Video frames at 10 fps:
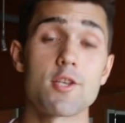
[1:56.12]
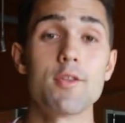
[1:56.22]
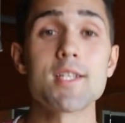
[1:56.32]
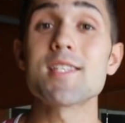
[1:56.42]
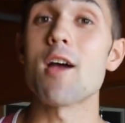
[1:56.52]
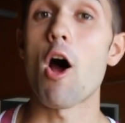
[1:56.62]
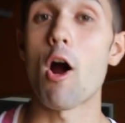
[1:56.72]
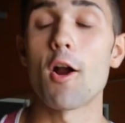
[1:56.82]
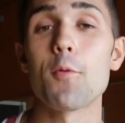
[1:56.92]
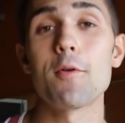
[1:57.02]
So this is a
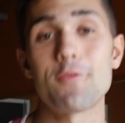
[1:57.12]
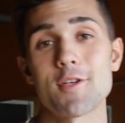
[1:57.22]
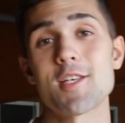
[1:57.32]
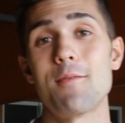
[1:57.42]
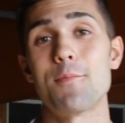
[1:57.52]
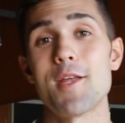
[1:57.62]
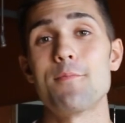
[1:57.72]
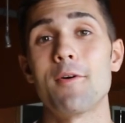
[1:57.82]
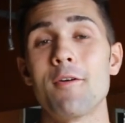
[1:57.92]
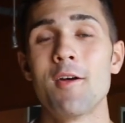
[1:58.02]
hard one for some
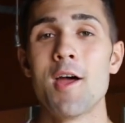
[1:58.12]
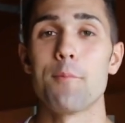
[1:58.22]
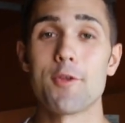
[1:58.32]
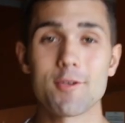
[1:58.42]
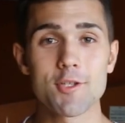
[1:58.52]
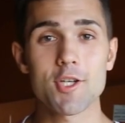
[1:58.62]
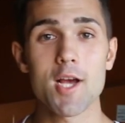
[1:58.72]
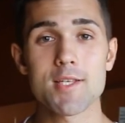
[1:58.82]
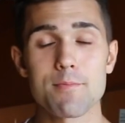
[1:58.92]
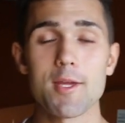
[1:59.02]
people, but you can
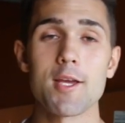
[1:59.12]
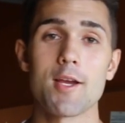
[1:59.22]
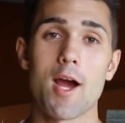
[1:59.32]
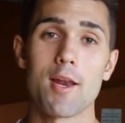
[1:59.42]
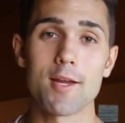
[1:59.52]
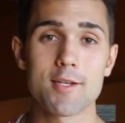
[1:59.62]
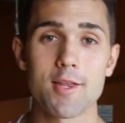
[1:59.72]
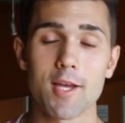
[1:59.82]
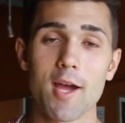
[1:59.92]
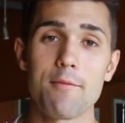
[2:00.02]
trust me. I'd like to
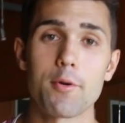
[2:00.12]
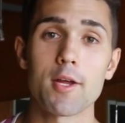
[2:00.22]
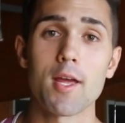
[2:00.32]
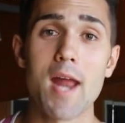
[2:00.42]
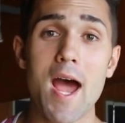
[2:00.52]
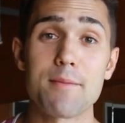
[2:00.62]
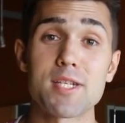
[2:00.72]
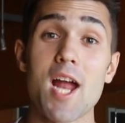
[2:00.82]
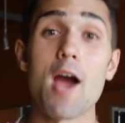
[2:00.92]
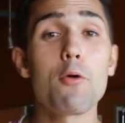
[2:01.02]
think I have pretty good
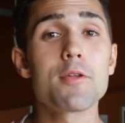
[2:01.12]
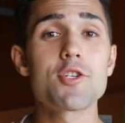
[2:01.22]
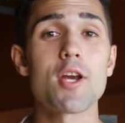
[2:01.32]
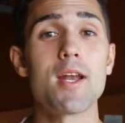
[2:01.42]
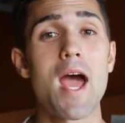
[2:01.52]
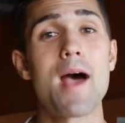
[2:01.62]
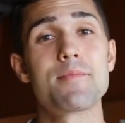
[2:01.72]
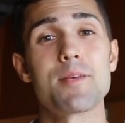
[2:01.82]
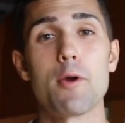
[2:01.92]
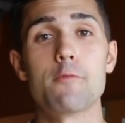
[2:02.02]
abs, and I only train
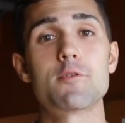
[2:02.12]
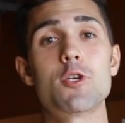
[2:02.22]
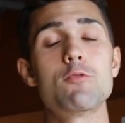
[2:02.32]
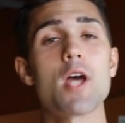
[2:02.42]
abs about two